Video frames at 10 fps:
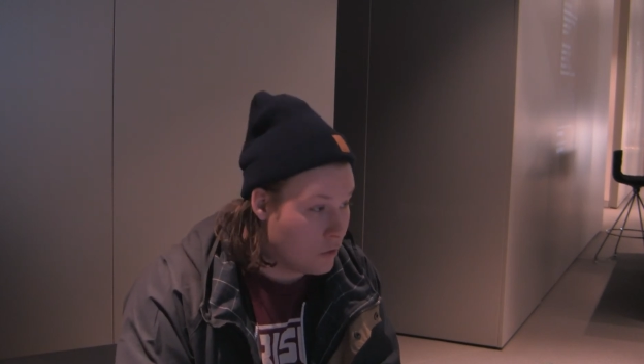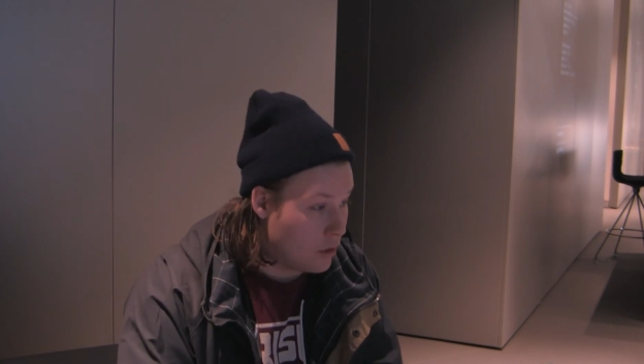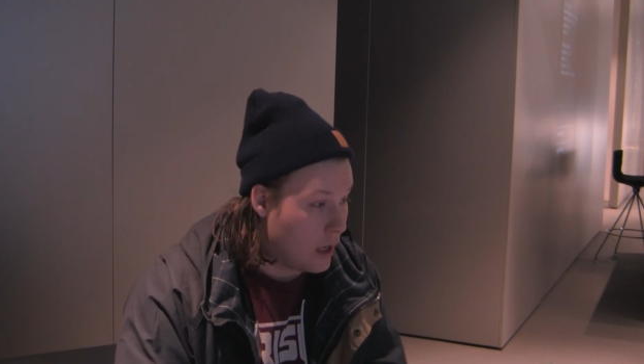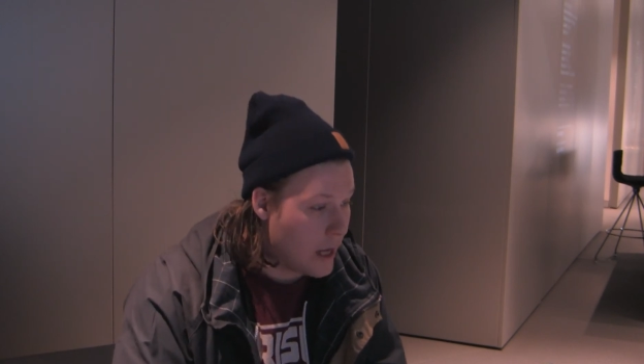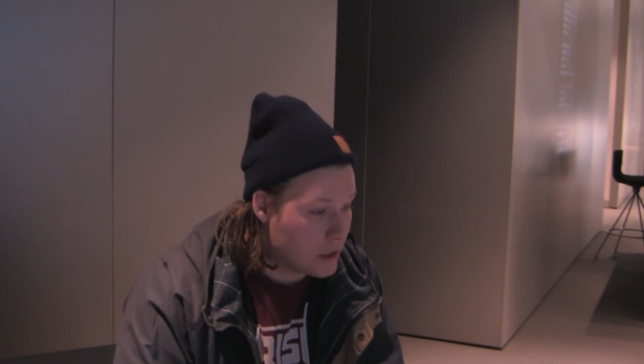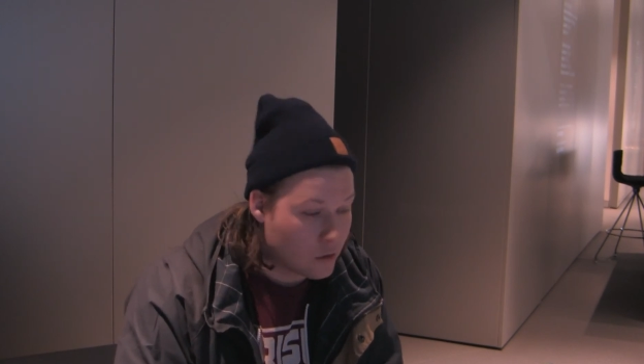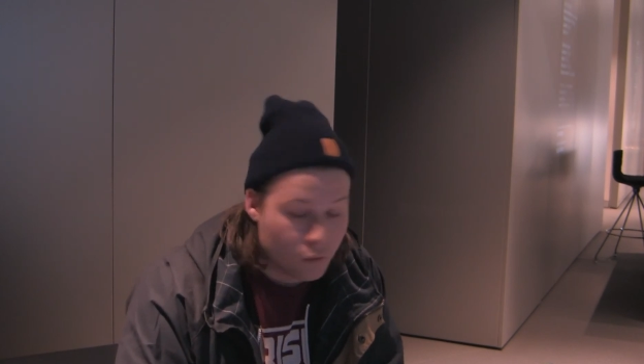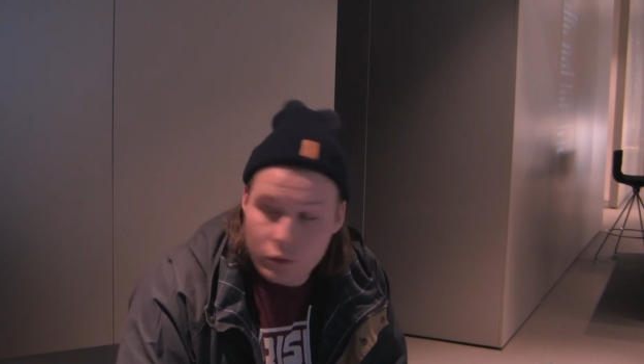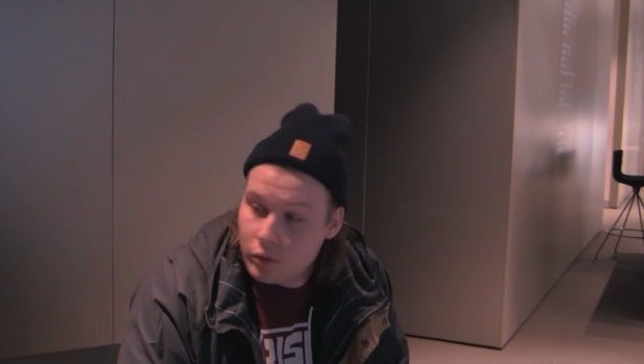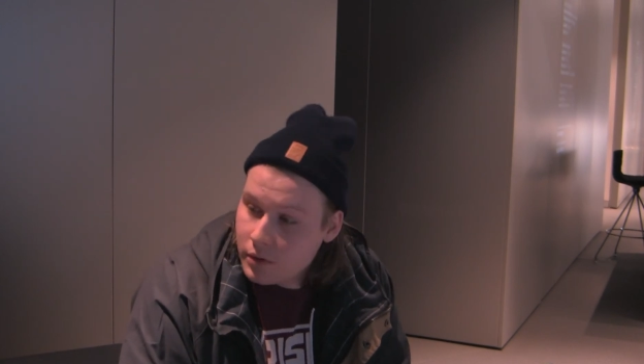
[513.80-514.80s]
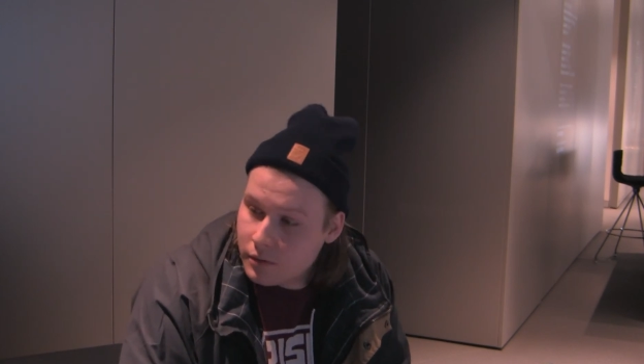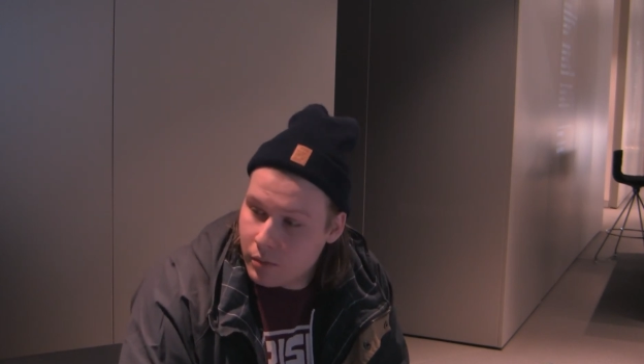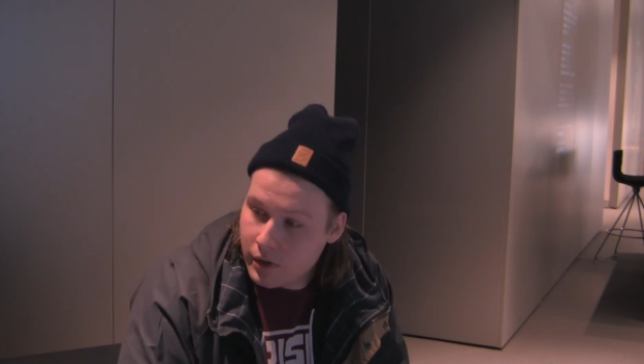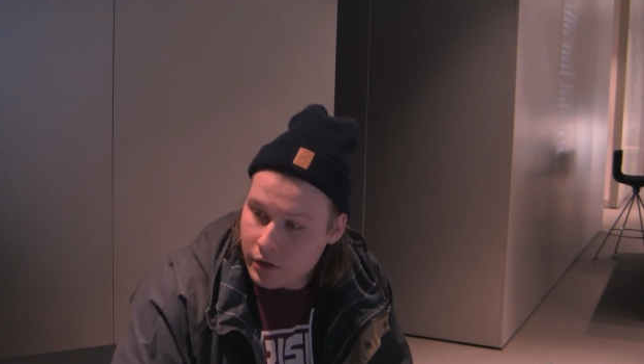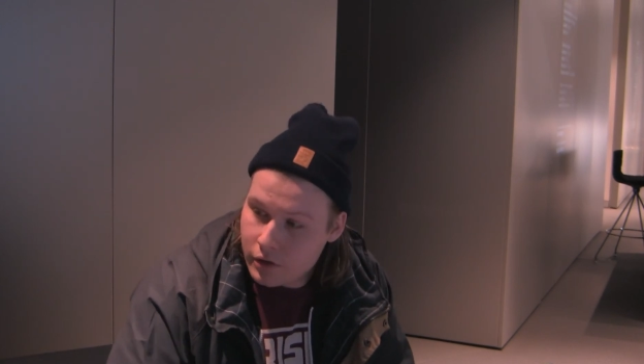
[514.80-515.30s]
the relaxing room is
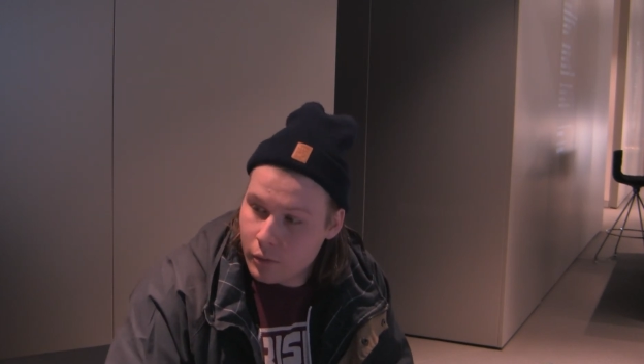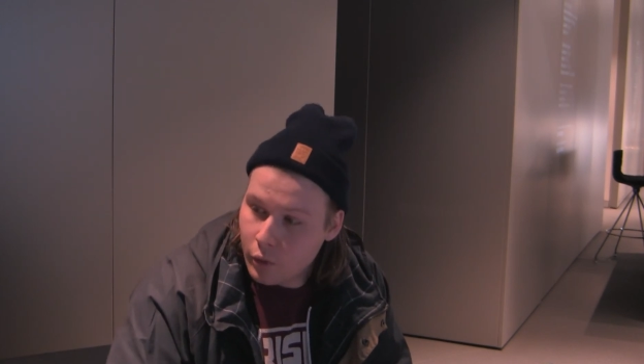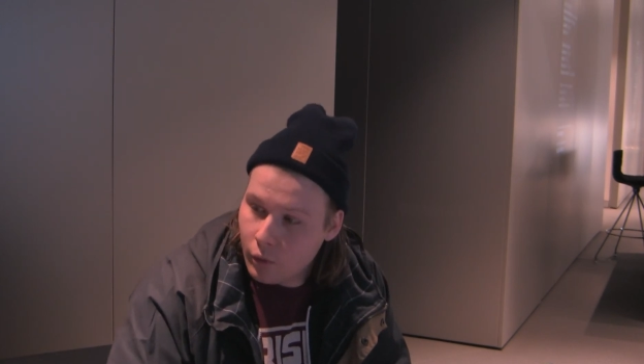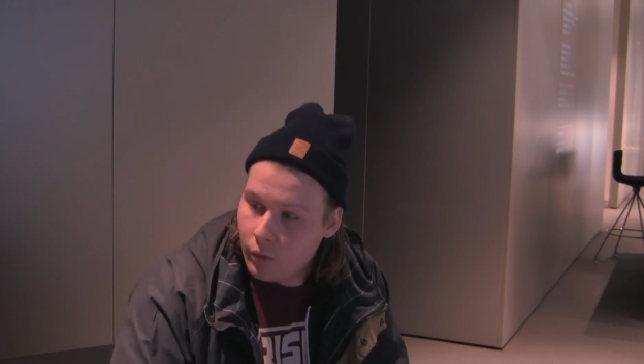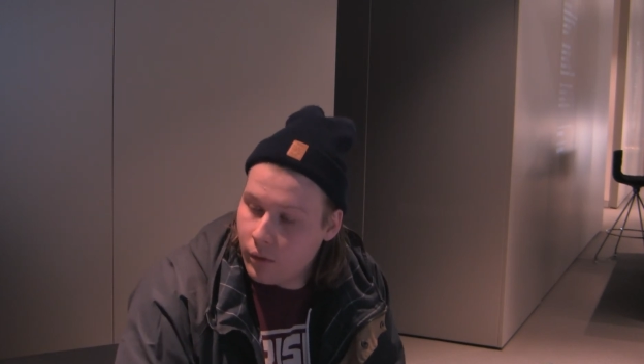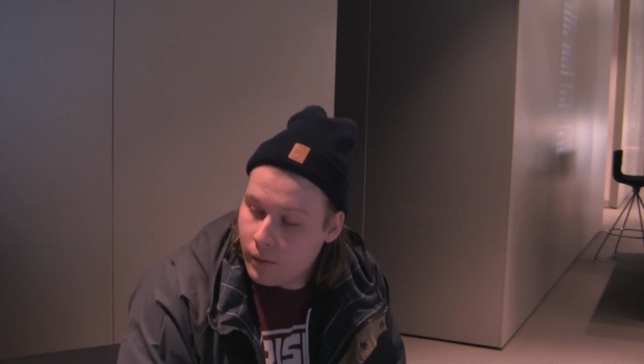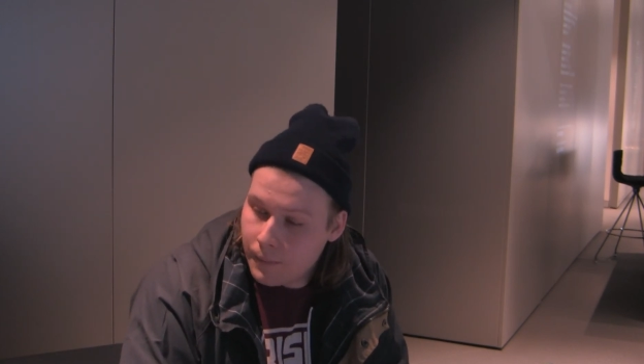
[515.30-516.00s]
pretty smooth.